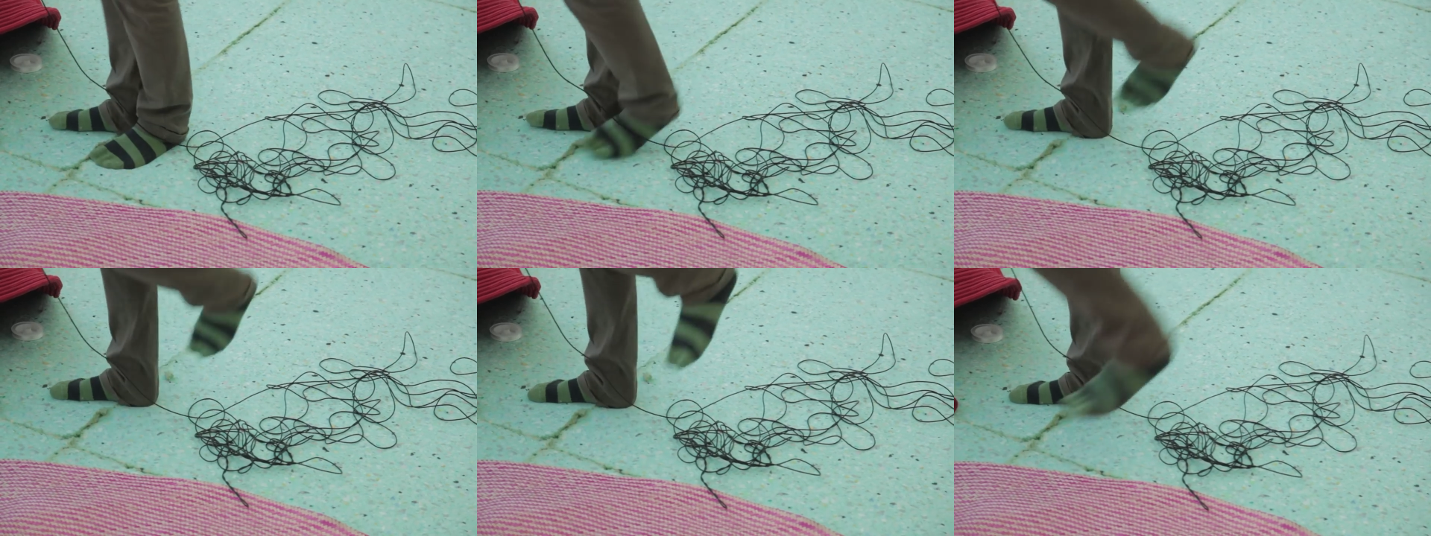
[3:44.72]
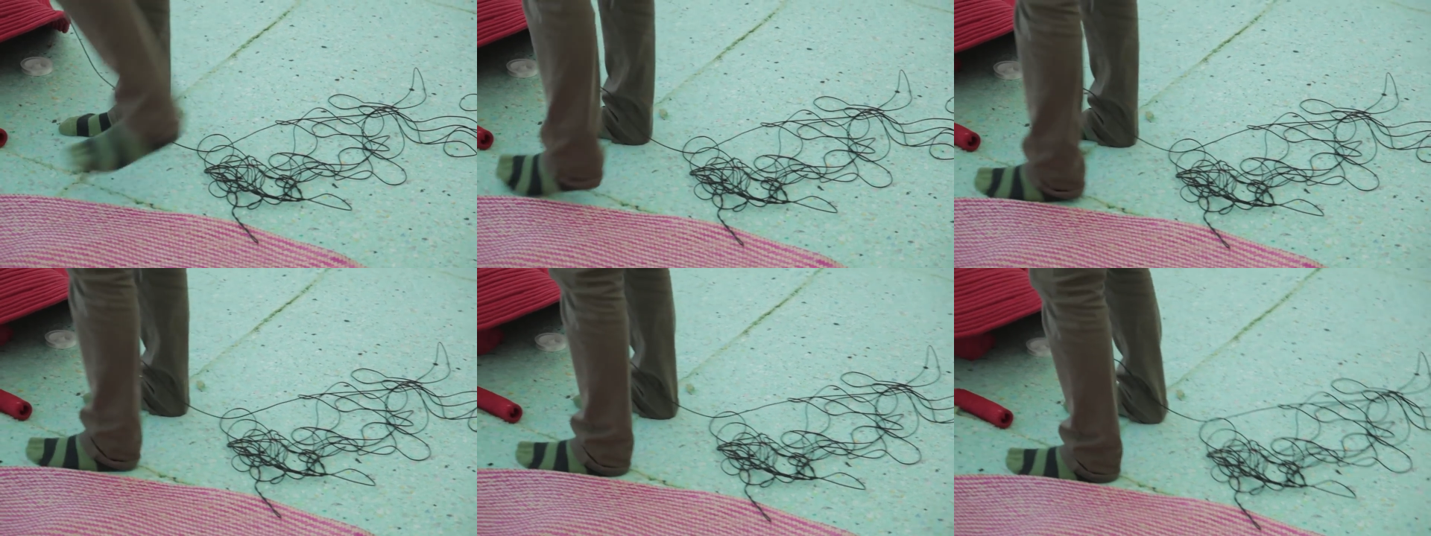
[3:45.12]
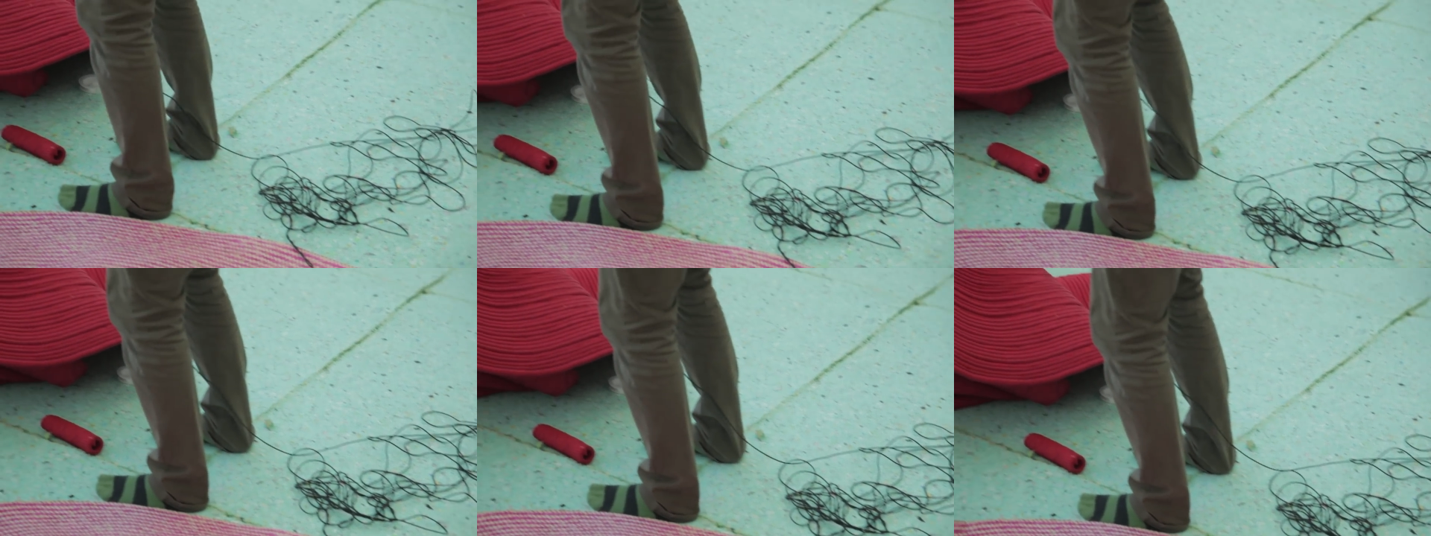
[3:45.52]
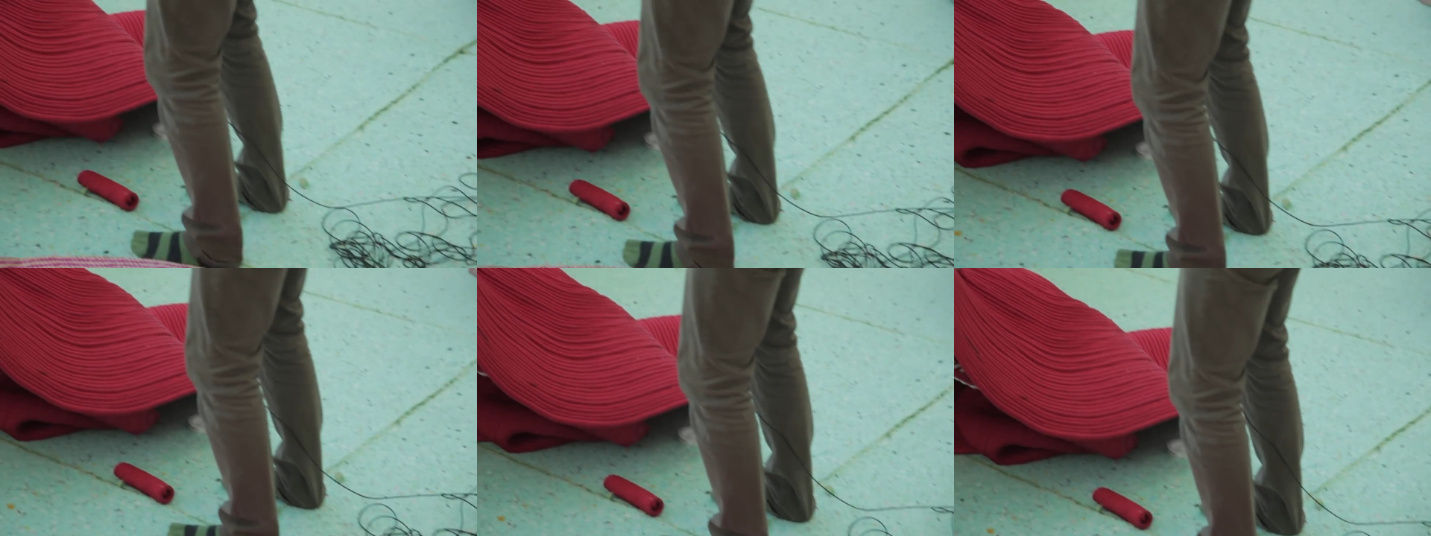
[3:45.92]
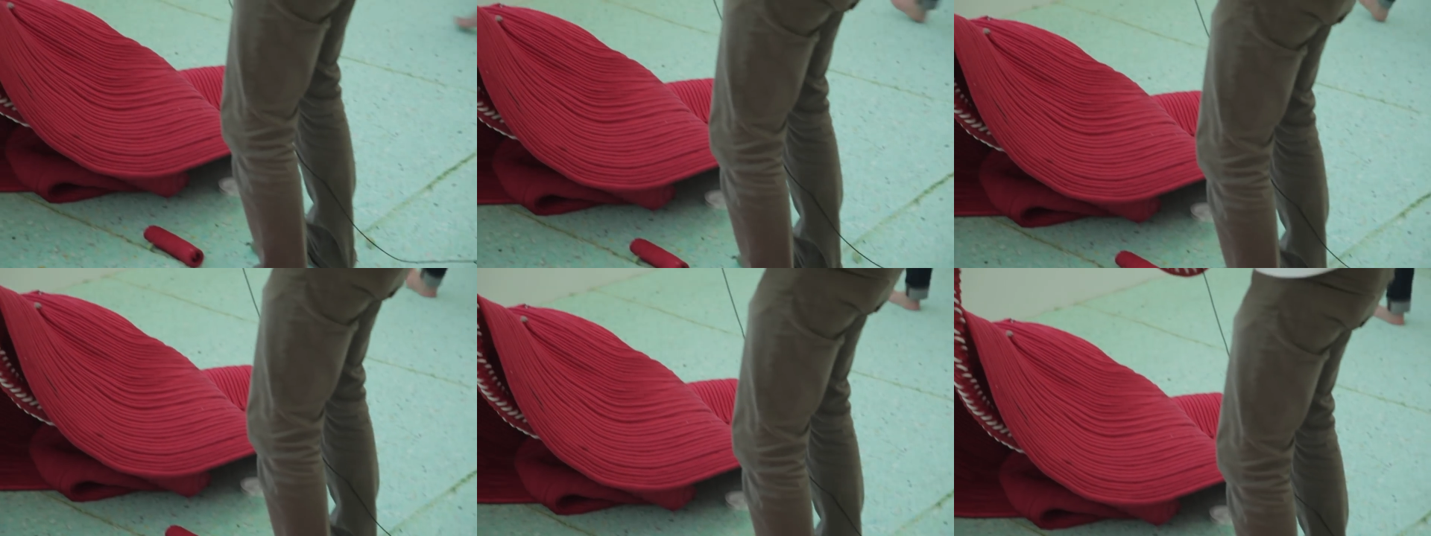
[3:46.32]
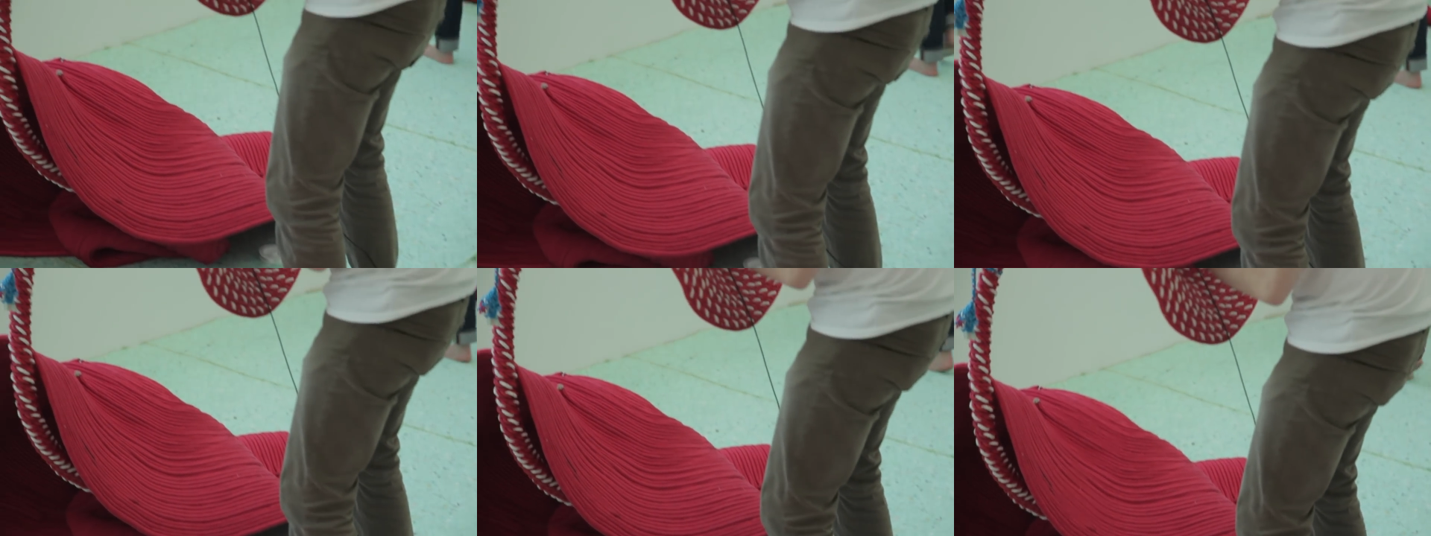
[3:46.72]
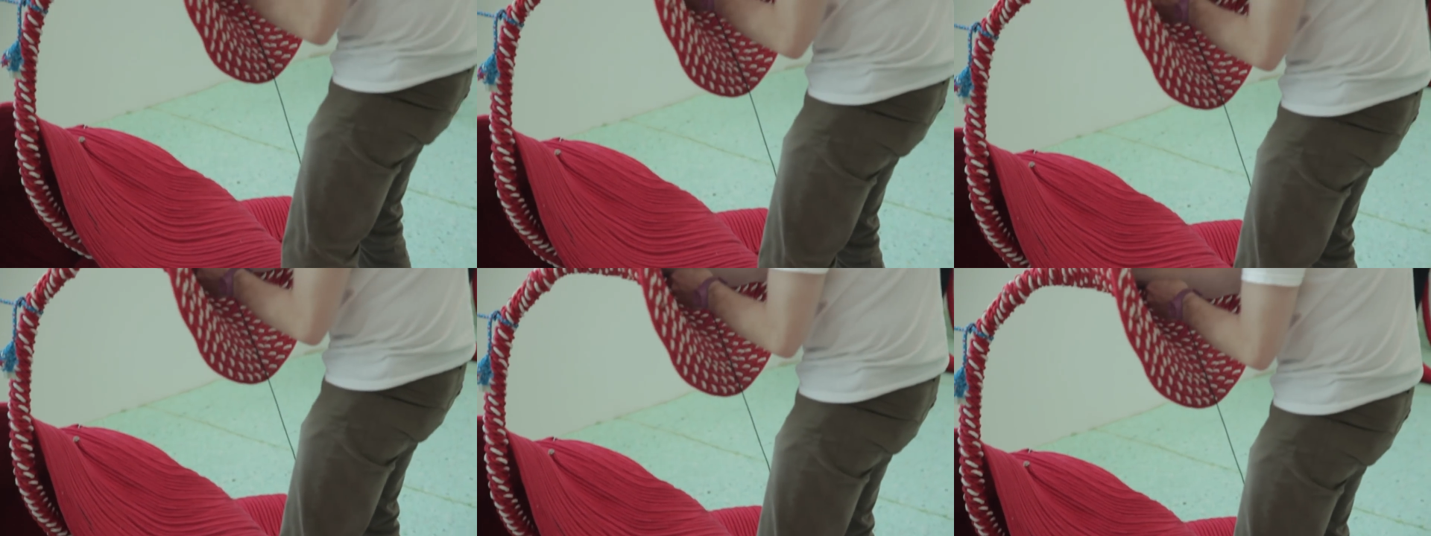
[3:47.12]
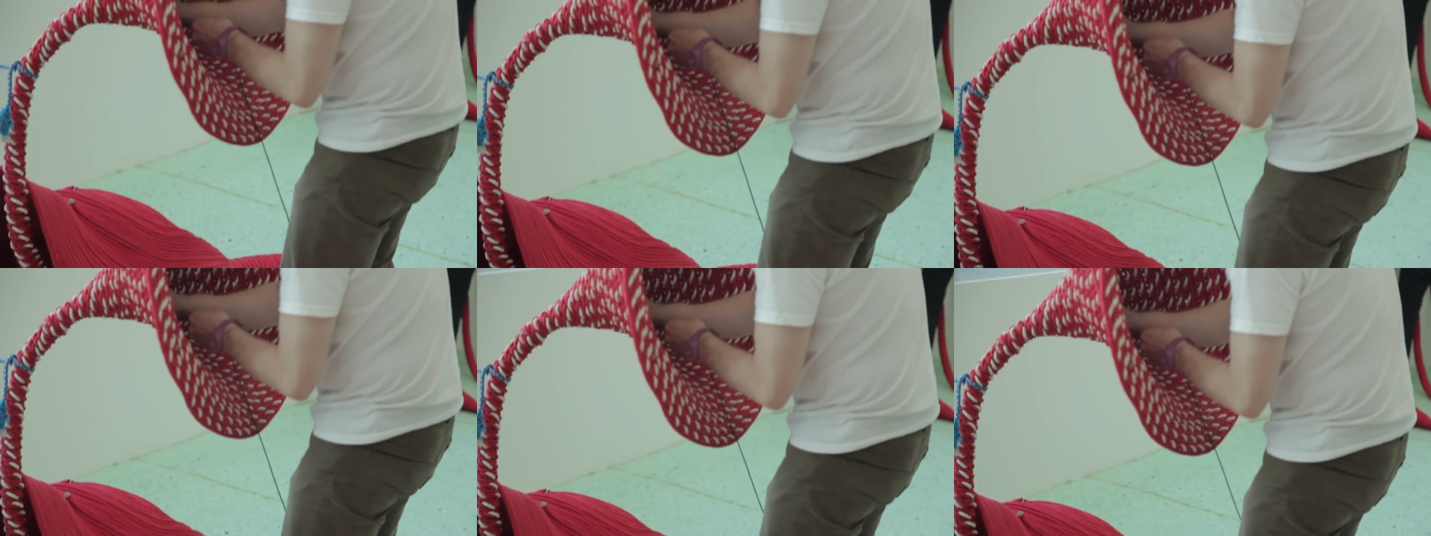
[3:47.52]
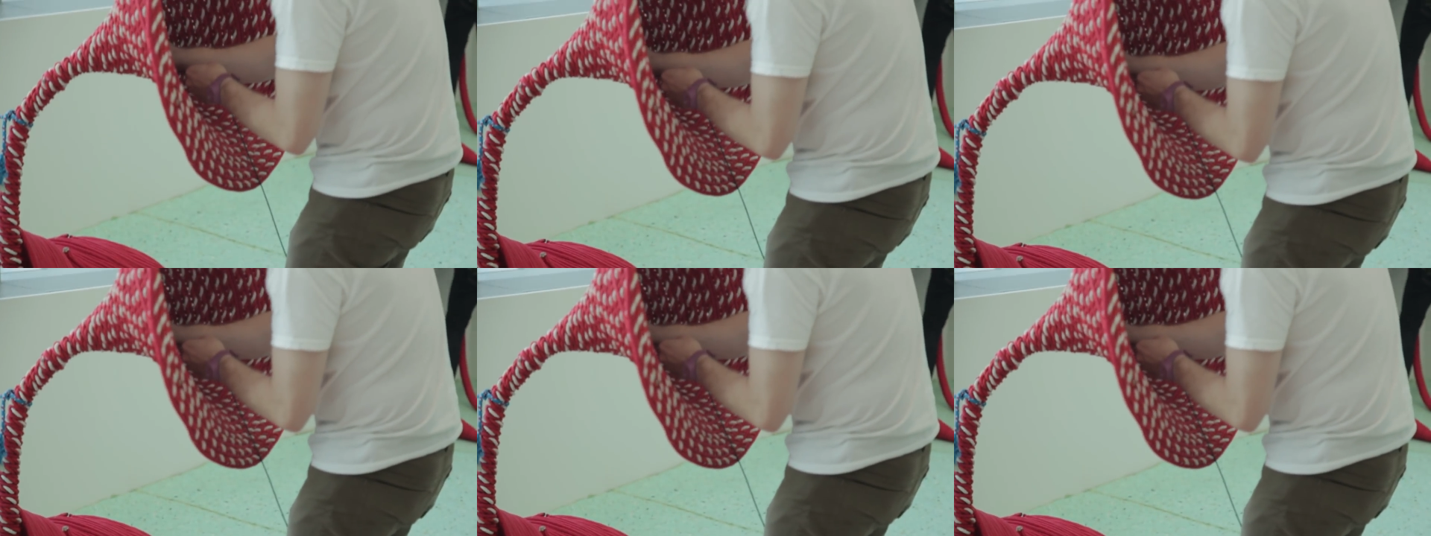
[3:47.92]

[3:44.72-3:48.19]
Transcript: No face is visible, so there are no lips to read.